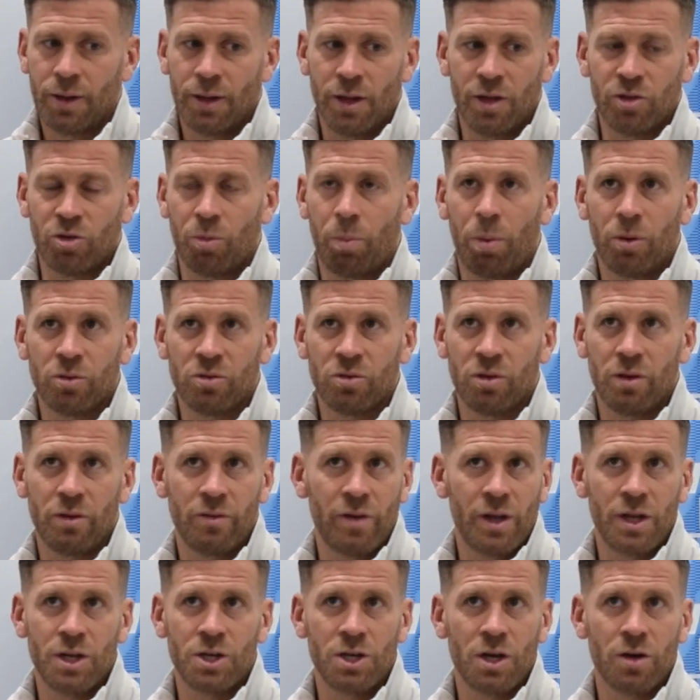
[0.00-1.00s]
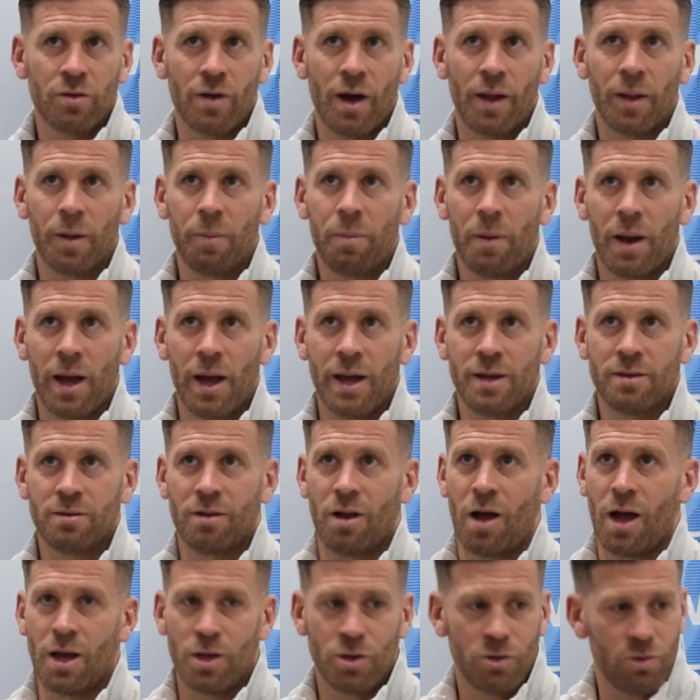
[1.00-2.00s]
there's a positive energy around the
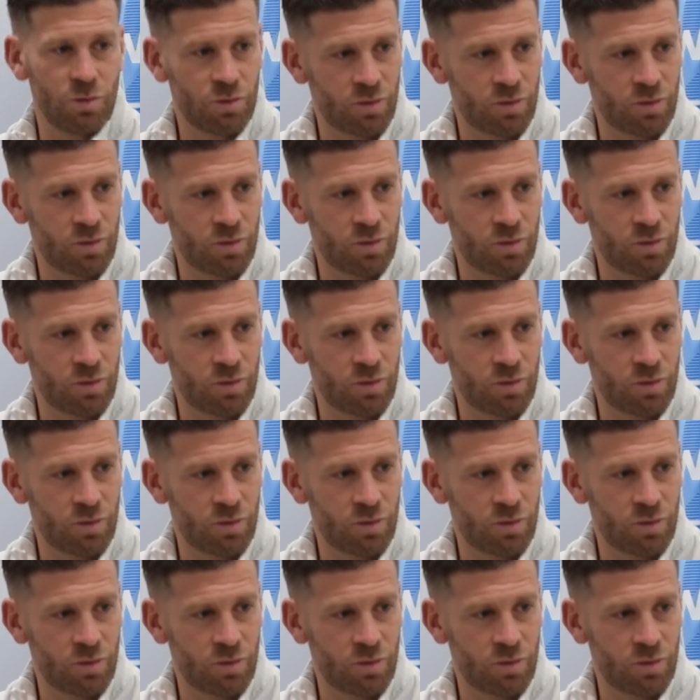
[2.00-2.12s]
place. Like you